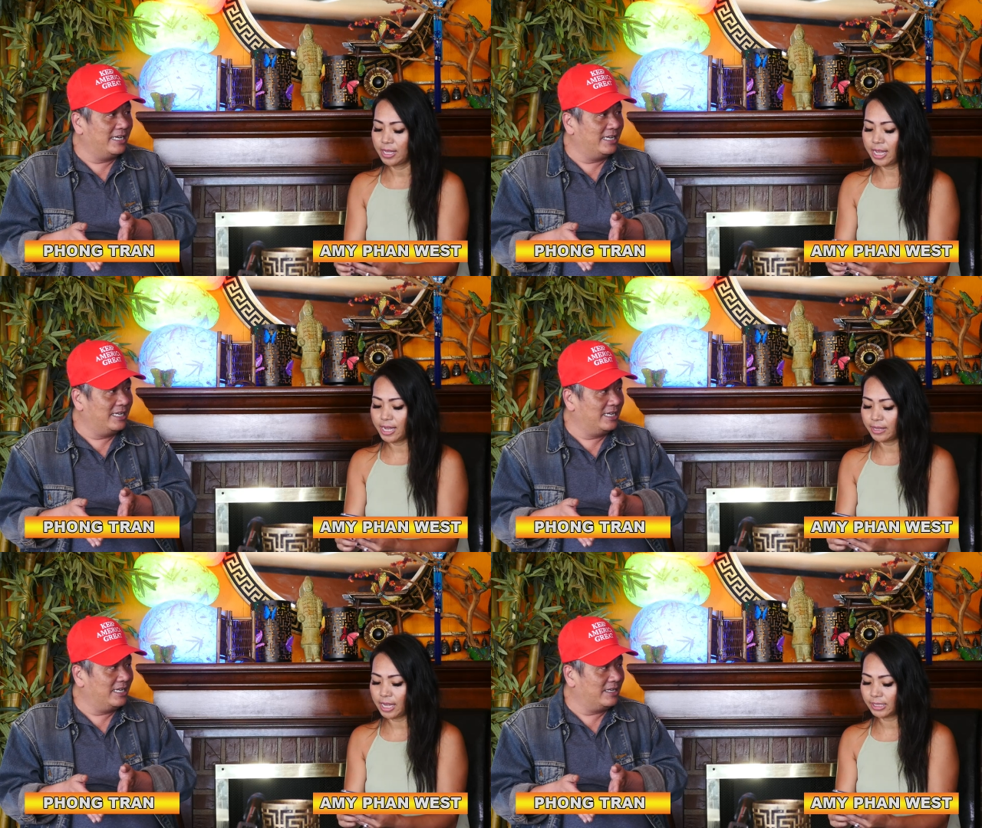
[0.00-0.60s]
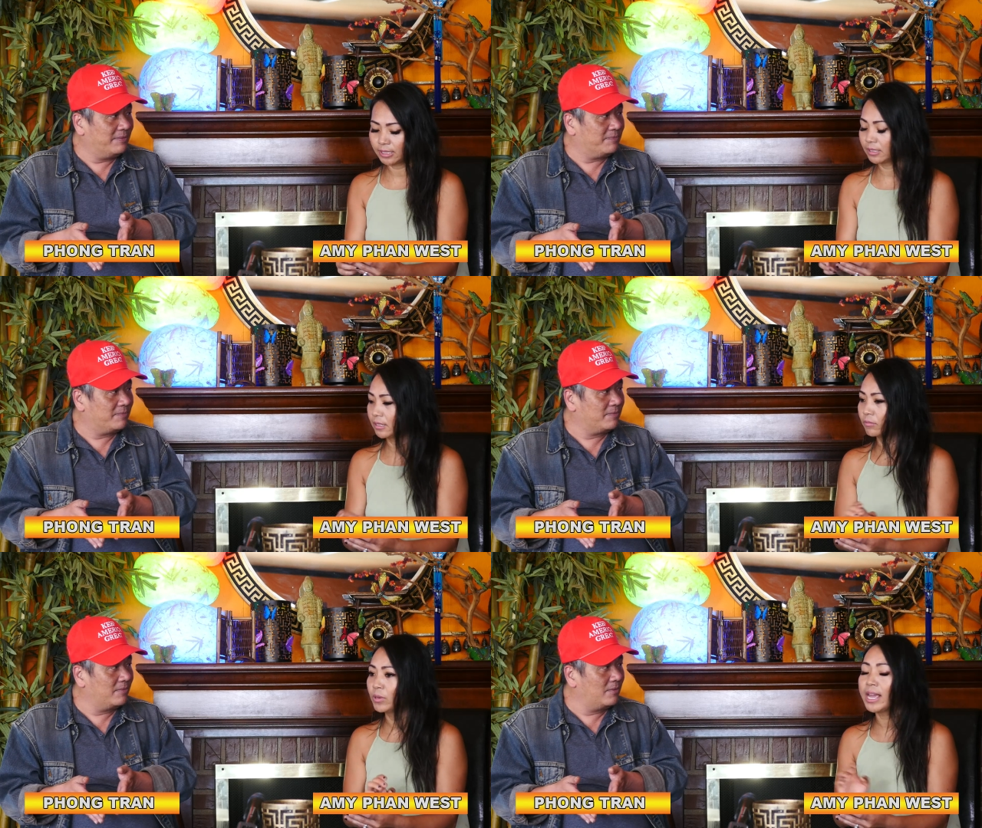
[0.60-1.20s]
Speaker 1: and that's
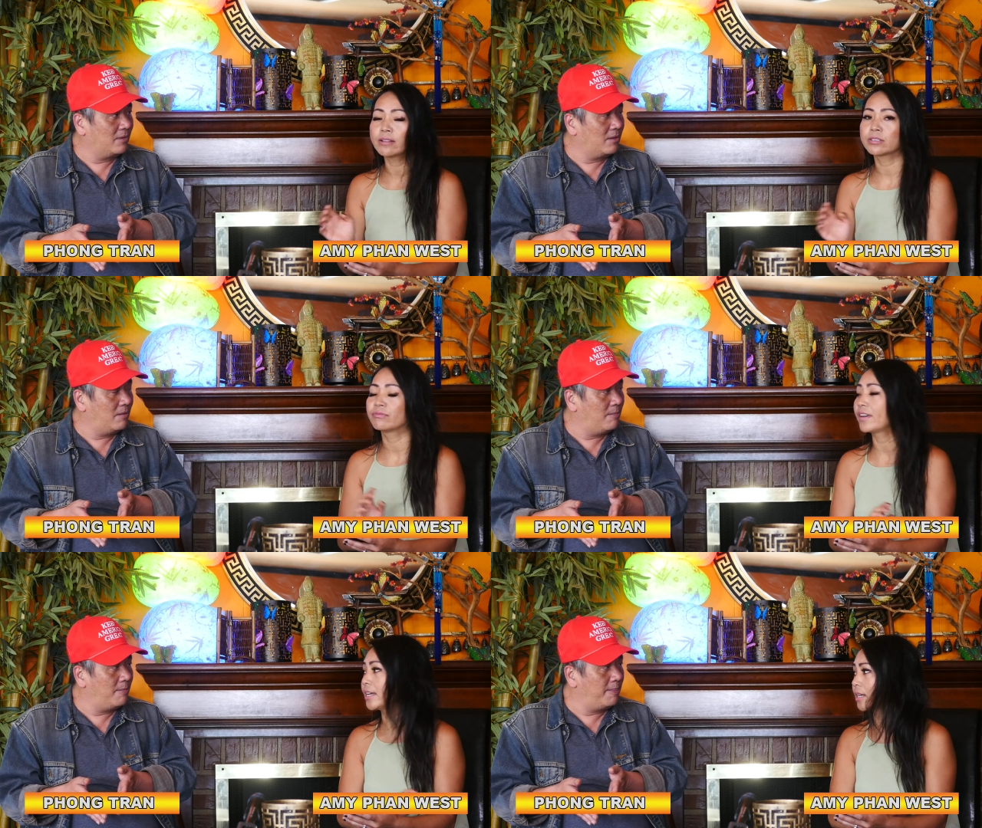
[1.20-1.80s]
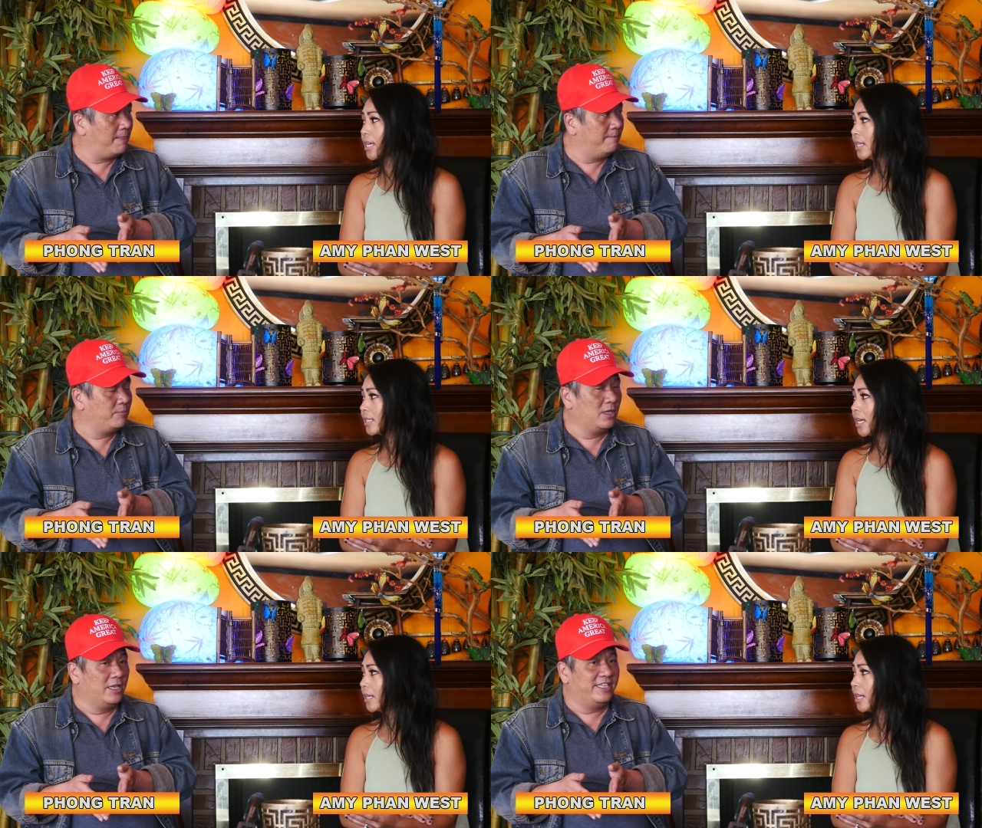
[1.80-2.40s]
we have to fight against
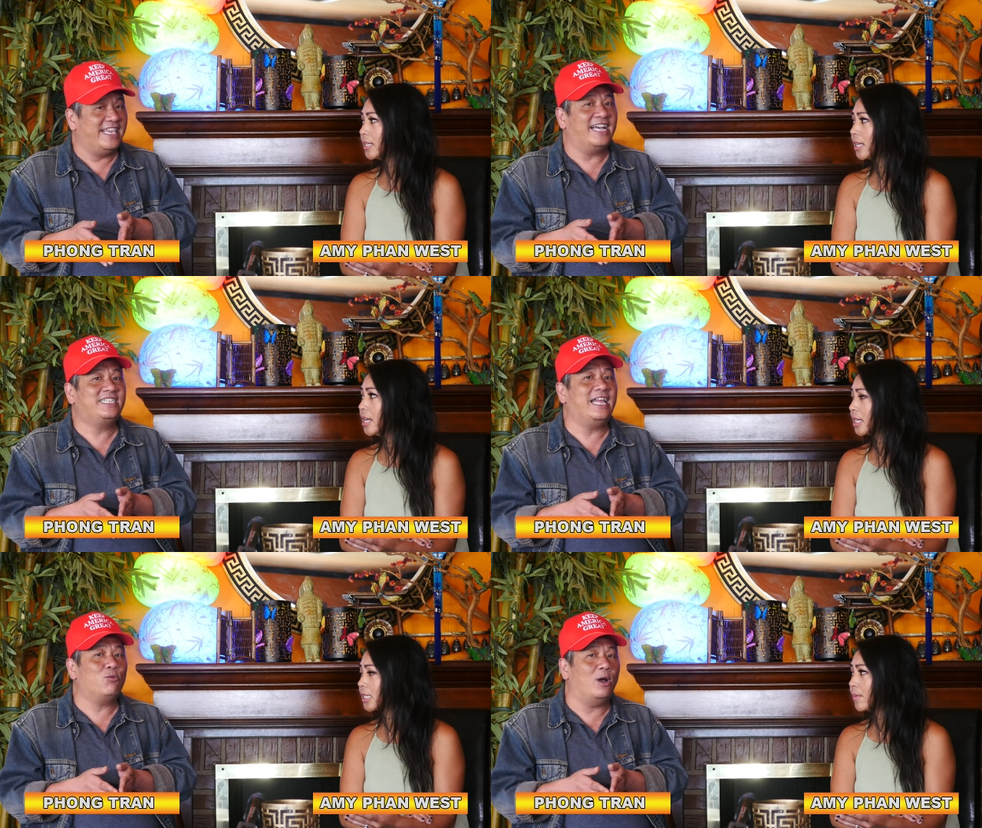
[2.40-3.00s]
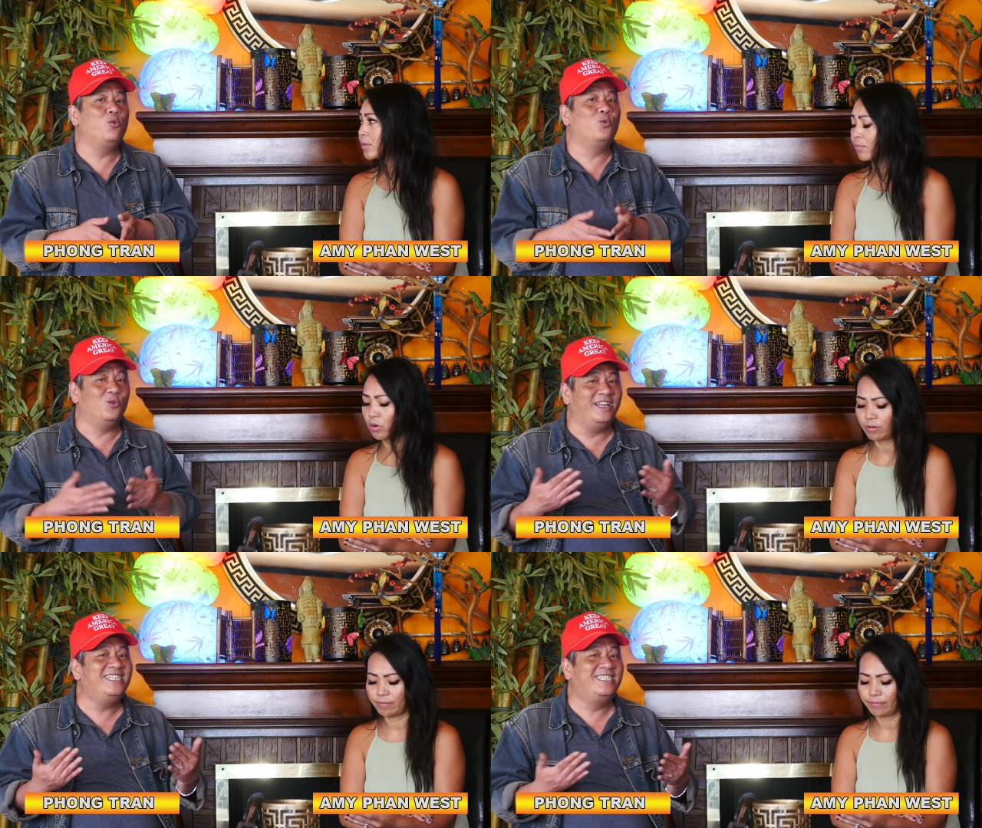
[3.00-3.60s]
that. That's yes, that's
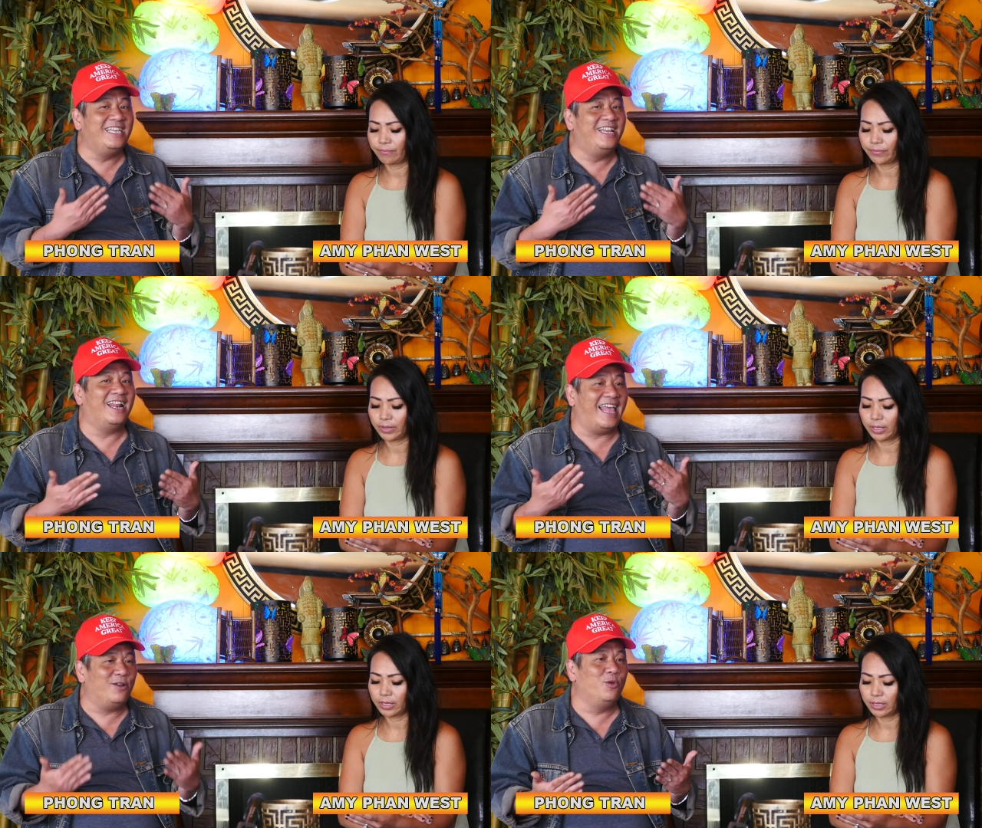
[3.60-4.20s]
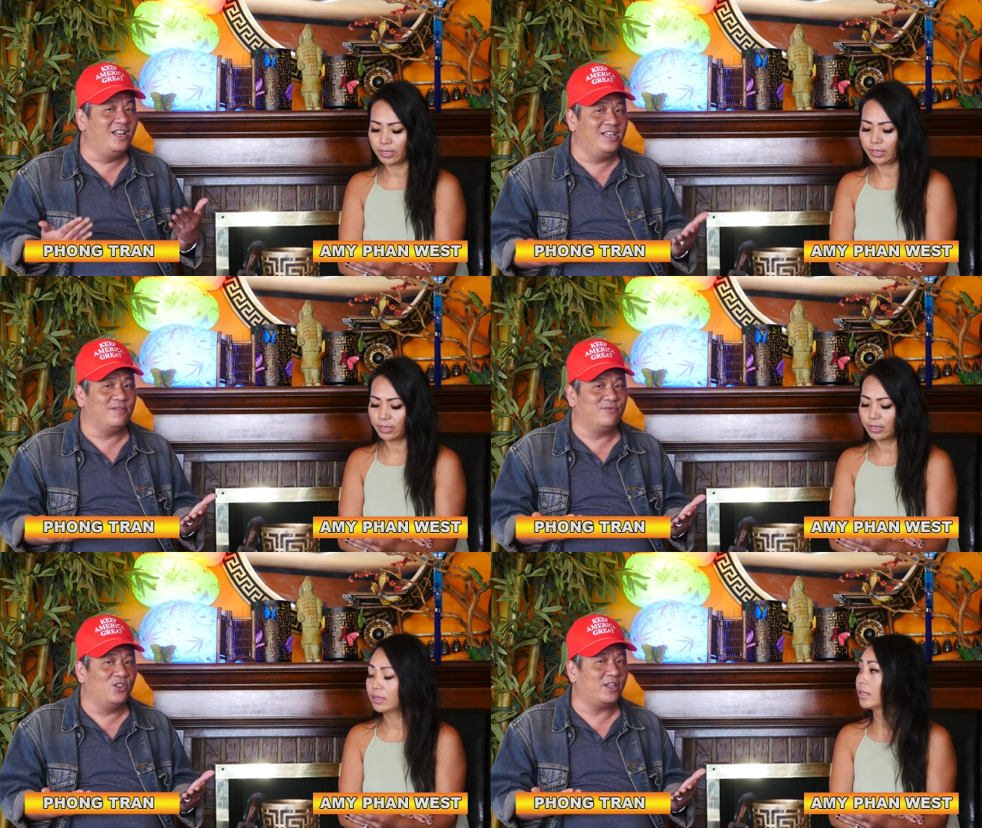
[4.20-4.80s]
why this
Speaker 2: is the land we
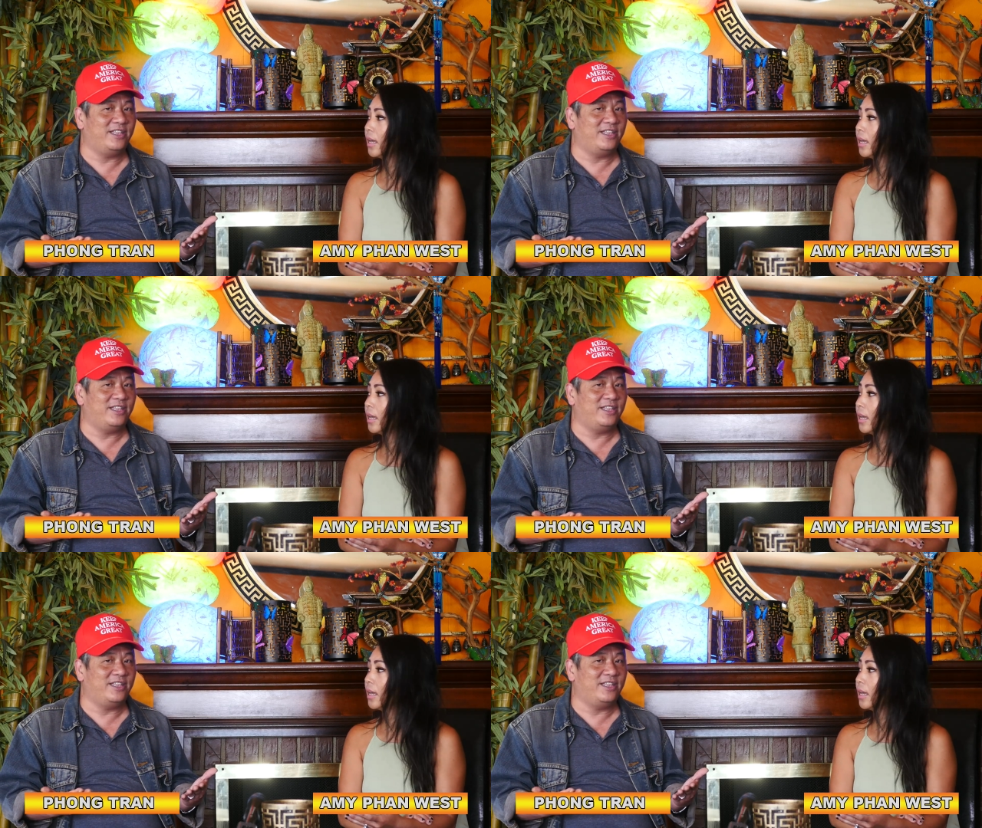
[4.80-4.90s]
live, not yeah.